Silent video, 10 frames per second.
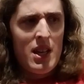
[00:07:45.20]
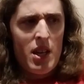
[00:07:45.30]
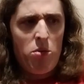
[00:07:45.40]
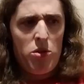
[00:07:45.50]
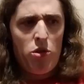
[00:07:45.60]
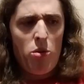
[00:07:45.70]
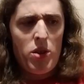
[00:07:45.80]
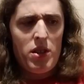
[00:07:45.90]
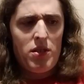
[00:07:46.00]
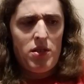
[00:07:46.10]
It was
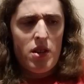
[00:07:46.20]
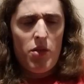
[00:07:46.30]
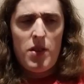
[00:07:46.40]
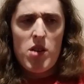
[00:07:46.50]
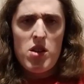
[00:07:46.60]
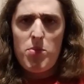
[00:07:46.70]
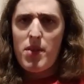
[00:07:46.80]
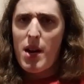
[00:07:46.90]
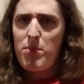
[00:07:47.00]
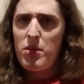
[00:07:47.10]
always a very
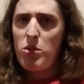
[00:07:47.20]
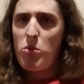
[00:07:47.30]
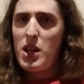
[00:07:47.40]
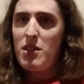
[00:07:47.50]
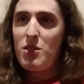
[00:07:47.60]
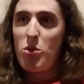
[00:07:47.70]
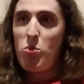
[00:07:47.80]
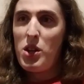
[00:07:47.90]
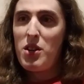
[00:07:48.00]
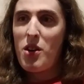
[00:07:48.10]
popular way to
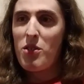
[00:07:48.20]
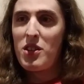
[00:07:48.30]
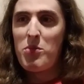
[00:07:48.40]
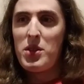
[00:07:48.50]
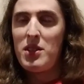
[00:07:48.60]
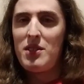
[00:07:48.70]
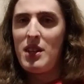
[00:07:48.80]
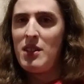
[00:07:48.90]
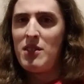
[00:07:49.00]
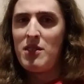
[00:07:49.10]
win an argument,
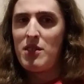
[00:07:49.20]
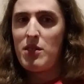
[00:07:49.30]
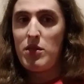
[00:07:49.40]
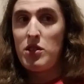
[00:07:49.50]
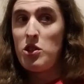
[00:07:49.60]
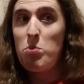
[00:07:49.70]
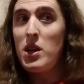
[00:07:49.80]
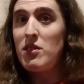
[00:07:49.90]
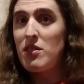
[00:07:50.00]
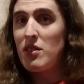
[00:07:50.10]
is you
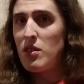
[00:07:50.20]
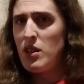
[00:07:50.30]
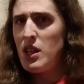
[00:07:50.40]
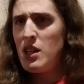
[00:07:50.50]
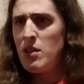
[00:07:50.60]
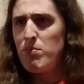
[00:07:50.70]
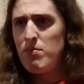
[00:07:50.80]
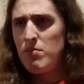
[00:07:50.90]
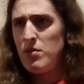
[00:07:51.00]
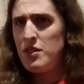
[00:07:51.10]
basically
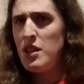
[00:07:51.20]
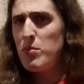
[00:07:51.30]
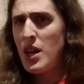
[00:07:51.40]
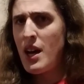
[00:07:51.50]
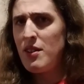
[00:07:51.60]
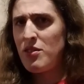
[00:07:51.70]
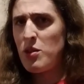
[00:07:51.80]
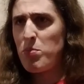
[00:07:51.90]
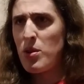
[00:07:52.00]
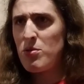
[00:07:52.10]
demonize
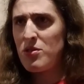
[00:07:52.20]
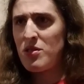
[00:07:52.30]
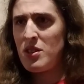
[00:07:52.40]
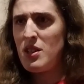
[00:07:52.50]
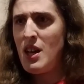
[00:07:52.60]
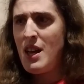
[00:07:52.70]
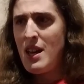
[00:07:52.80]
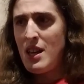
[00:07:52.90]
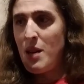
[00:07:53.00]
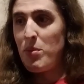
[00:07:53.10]
the person,
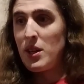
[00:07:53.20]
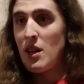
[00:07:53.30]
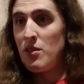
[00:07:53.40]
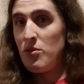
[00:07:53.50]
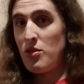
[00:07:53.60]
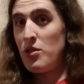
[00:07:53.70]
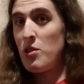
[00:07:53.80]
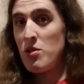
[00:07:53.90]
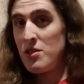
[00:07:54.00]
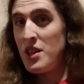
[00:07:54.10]
and because
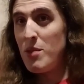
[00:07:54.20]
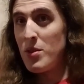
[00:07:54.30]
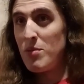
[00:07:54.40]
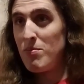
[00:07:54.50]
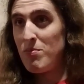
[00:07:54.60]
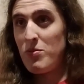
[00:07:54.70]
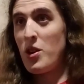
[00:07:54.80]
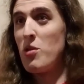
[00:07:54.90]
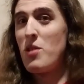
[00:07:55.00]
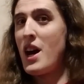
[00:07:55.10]
they're a demon,
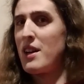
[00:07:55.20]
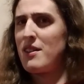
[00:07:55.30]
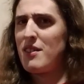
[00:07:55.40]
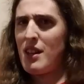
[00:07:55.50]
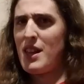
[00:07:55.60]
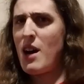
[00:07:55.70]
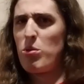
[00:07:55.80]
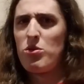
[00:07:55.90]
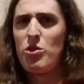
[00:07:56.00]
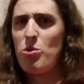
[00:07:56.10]
they're not
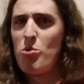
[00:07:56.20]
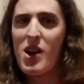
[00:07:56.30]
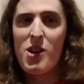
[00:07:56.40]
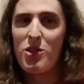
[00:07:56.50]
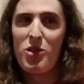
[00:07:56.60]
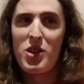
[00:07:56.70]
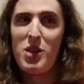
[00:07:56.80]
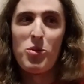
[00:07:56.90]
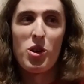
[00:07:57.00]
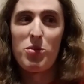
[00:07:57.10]
allowed to argue
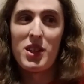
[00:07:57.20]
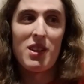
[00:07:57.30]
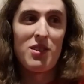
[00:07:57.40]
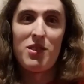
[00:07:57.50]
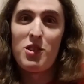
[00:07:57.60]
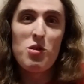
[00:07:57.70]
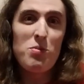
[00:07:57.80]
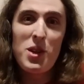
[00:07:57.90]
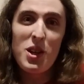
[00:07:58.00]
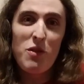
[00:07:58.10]
anymore because they're a
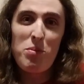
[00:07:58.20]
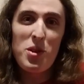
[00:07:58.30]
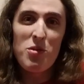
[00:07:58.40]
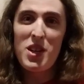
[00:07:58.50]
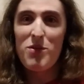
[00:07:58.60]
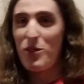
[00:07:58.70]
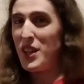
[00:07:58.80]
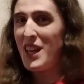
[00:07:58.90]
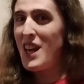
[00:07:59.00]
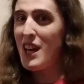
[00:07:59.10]
being of pure evil.
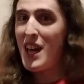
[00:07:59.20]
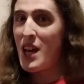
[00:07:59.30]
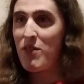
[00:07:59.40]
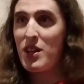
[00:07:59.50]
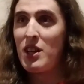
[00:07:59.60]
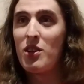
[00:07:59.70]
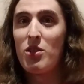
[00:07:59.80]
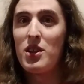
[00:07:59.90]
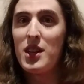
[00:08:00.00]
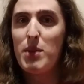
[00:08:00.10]
They can't have any
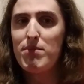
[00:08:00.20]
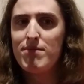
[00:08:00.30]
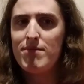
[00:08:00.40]
good in them.